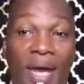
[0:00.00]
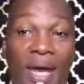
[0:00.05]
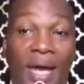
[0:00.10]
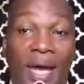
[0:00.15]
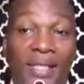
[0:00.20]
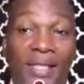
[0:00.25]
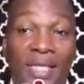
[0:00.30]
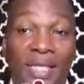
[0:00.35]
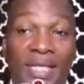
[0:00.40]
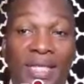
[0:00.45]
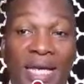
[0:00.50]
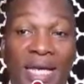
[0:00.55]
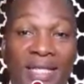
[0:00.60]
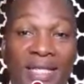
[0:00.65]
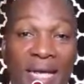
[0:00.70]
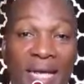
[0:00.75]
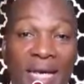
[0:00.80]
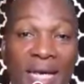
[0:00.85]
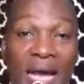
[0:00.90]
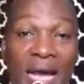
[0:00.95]

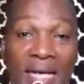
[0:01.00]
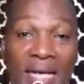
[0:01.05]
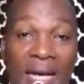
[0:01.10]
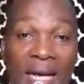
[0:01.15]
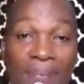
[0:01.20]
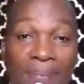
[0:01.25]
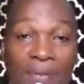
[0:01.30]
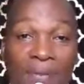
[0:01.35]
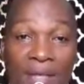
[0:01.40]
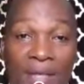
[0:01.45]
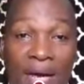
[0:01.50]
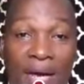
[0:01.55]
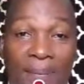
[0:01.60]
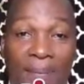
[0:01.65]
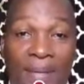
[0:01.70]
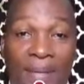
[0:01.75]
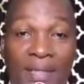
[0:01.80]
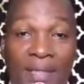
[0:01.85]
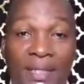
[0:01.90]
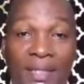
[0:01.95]
Teachers then adapt their
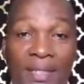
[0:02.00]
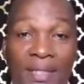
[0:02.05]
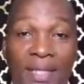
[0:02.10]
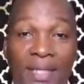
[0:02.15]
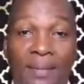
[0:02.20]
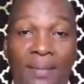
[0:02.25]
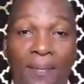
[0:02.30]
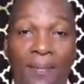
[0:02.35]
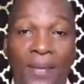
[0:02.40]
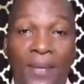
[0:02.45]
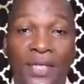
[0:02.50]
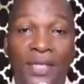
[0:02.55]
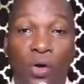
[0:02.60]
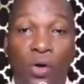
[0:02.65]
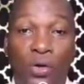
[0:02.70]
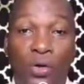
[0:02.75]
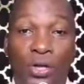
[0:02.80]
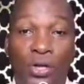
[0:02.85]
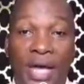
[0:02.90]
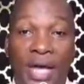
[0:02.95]
practices based
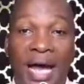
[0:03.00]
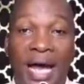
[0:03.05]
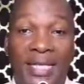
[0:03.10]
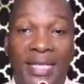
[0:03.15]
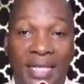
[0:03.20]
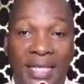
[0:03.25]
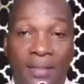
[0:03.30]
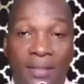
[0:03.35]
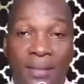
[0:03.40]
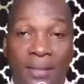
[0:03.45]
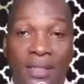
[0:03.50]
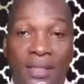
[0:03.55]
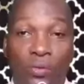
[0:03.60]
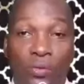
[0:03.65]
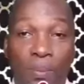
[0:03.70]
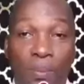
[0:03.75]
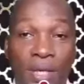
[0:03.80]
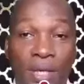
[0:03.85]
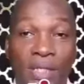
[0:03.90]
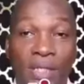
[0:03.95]
on their assessment
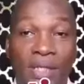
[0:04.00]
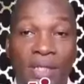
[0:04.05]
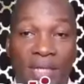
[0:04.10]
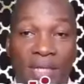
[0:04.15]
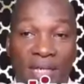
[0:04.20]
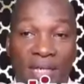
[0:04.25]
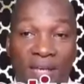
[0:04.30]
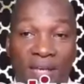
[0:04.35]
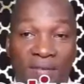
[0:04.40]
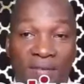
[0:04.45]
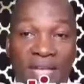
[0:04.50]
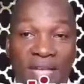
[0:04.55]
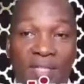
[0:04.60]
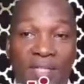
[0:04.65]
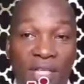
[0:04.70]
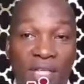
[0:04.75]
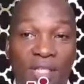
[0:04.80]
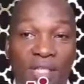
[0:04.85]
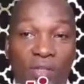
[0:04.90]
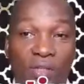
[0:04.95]
to meet the diverse
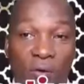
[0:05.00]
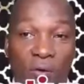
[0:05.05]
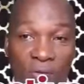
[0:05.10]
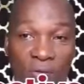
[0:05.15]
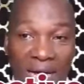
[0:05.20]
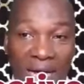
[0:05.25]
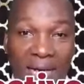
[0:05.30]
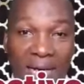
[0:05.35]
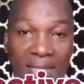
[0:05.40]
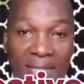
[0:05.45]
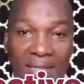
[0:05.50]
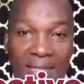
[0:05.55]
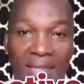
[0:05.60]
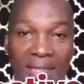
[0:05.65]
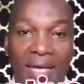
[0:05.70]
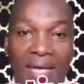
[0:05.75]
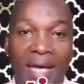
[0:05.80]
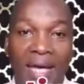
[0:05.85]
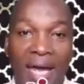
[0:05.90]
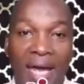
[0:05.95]
needs of learners,
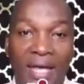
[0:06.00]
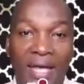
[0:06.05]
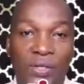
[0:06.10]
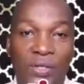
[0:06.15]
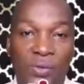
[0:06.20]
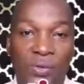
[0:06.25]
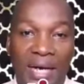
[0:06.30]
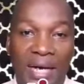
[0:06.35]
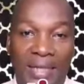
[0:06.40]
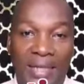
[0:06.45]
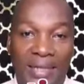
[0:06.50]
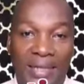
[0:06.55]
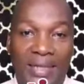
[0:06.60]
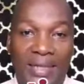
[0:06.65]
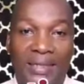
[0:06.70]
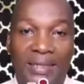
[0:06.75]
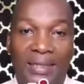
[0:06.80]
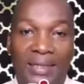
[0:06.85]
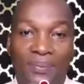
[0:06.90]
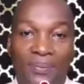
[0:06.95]
ensuring
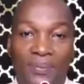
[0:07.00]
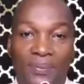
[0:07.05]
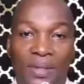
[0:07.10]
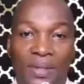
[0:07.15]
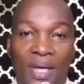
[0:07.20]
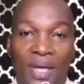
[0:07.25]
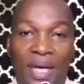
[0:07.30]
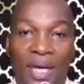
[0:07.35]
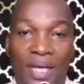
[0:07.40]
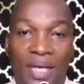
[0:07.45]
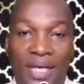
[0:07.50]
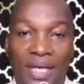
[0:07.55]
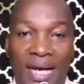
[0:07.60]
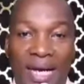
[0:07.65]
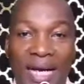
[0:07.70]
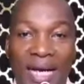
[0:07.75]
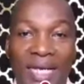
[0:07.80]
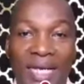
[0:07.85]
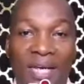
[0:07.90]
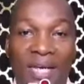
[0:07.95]
that the
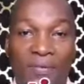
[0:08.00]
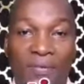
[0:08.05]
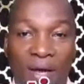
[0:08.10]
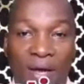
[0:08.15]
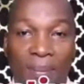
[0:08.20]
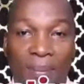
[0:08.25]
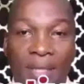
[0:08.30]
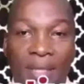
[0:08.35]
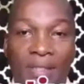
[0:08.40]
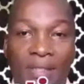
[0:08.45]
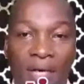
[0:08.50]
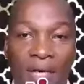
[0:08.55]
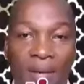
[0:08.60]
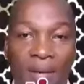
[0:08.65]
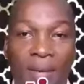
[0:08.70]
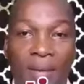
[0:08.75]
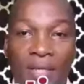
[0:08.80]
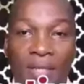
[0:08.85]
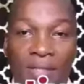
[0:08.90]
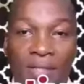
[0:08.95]
learning environment
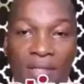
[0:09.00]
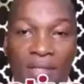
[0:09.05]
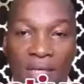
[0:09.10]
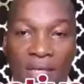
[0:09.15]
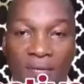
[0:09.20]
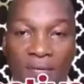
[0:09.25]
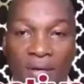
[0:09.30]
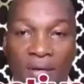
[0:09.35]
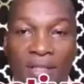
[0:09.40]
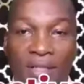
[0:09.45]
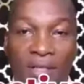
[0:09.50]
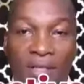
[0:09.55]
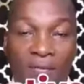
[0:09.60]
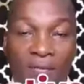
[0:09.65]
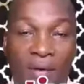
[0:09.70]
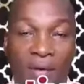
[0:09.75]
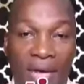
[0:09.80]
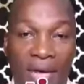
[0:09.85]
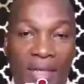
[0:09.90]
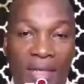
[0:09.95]
remains
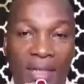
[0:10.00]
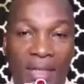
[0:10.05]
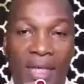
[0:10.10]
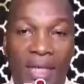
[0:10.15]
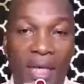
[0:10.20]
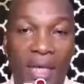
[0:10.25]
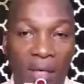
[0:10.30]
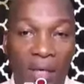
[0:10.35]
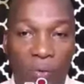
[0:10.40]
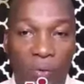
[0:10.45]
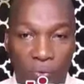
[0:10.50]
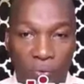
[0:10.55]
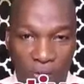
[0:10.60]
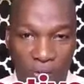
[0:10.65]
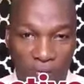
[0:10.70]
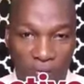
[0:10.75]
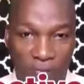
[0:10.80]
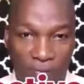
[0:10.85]
effective and inclusive.